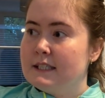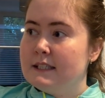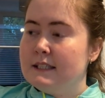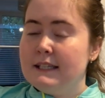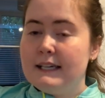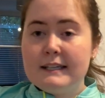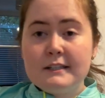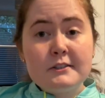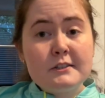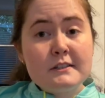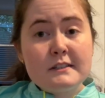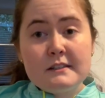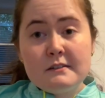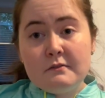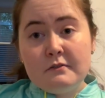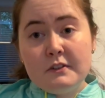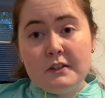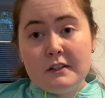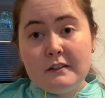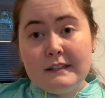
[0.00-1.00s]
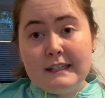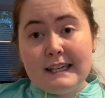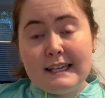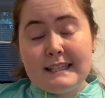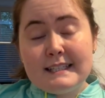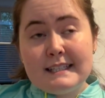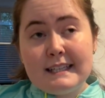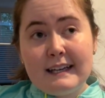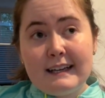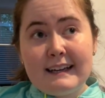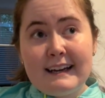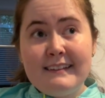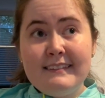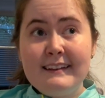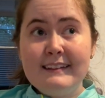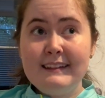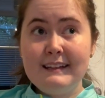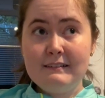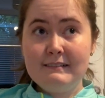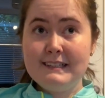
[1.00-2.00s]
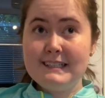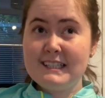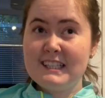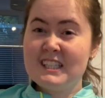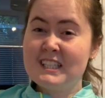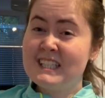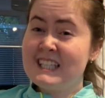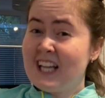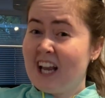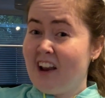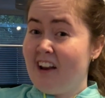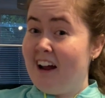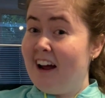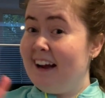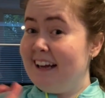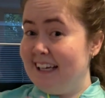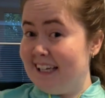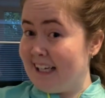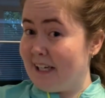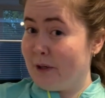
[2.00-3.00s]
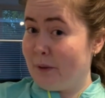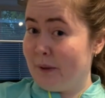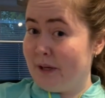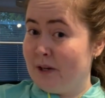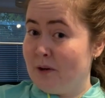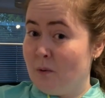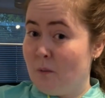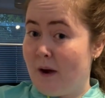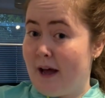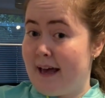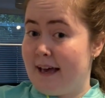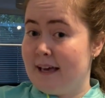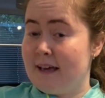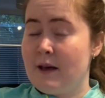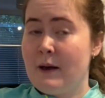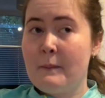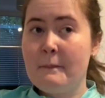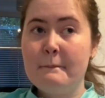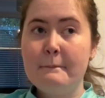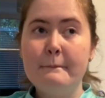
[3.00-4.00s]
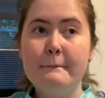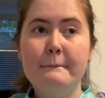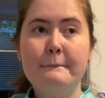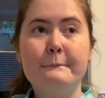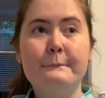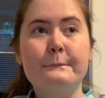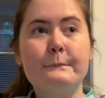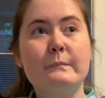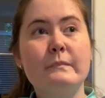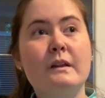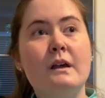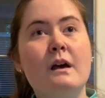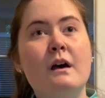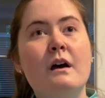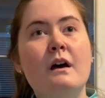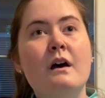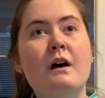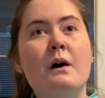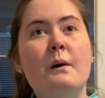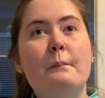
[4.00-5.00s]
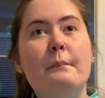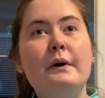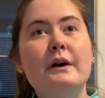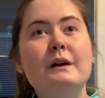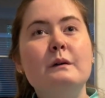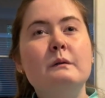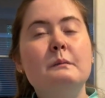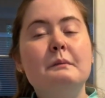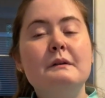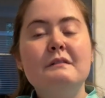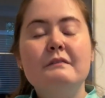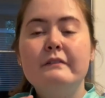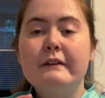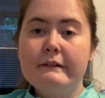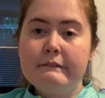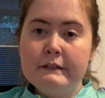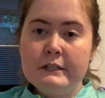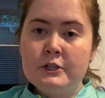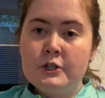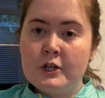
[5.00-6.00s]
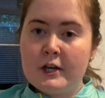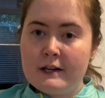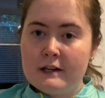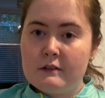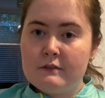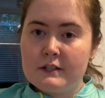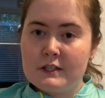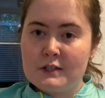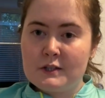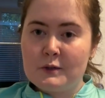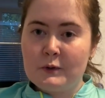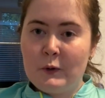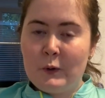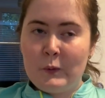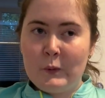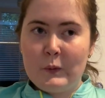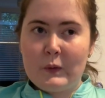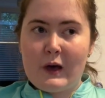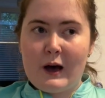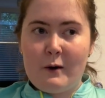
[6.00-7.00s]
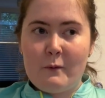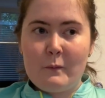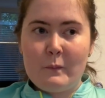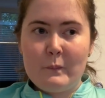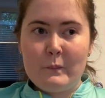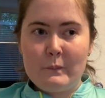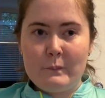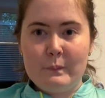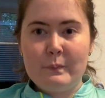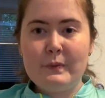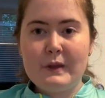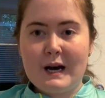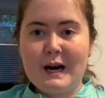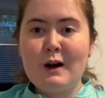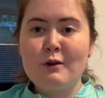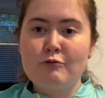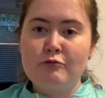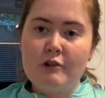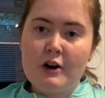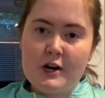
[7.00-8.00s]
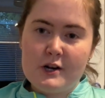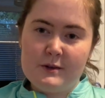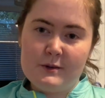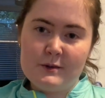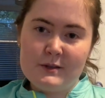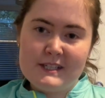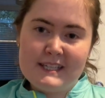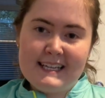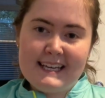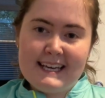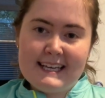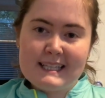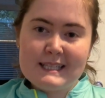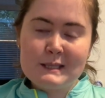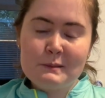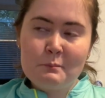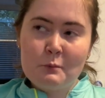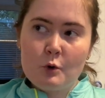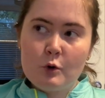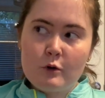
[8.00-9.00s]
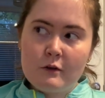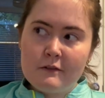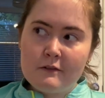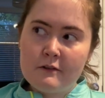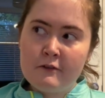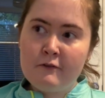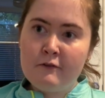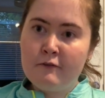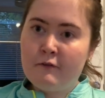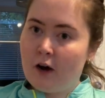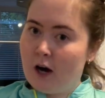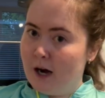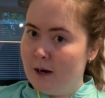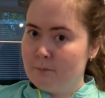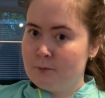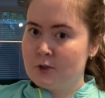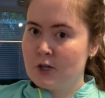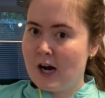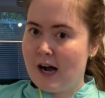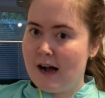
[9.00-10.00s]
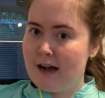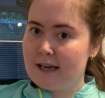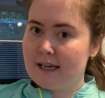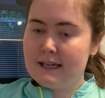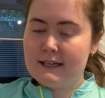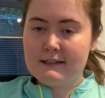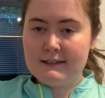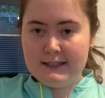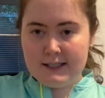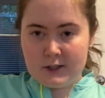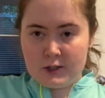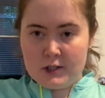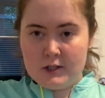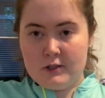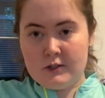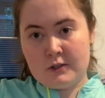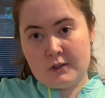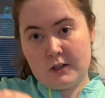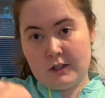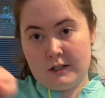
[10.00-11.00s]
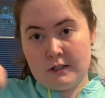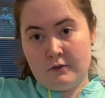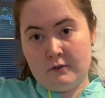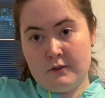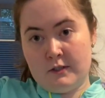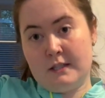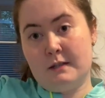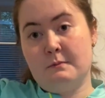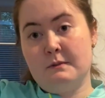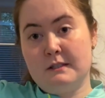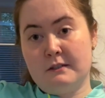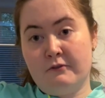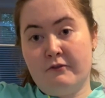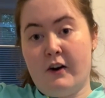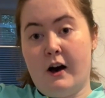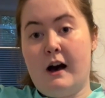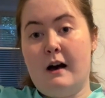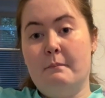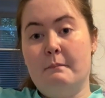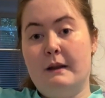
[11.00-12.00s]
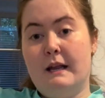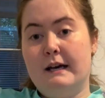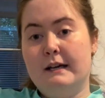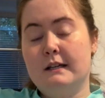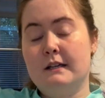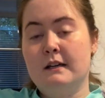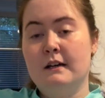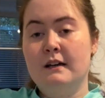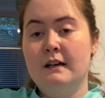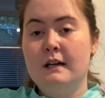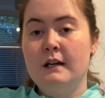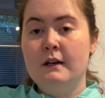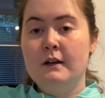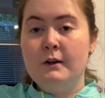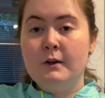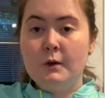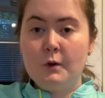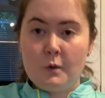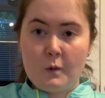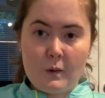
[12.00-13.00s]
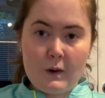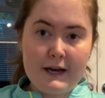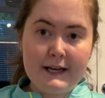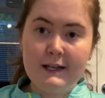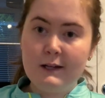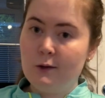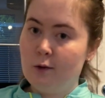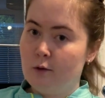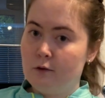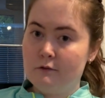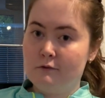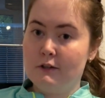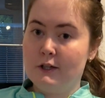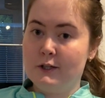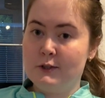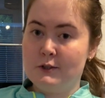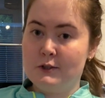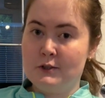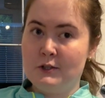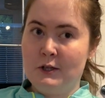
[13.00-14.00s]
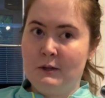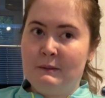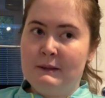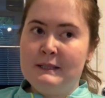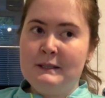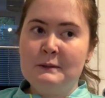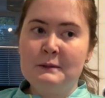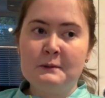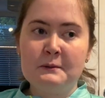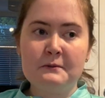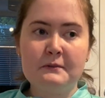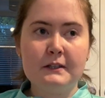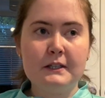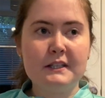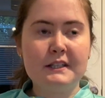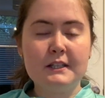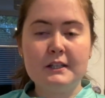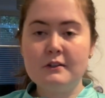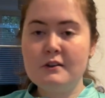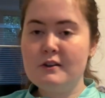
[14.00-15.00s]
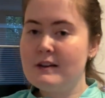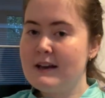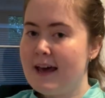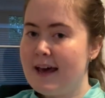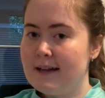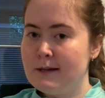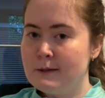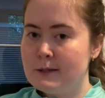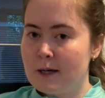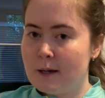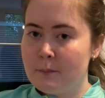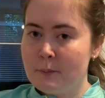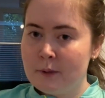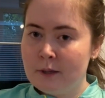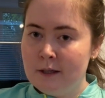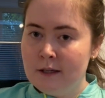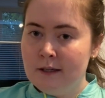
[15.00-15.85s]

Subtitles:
yeah, it's just infuriating. And then there is a slightly quicker way, but it would be very generous to call that a road. It's more of a farm track. It literally just goes through someone's farm, like quite a lot of roads do in Norfolk. You could end up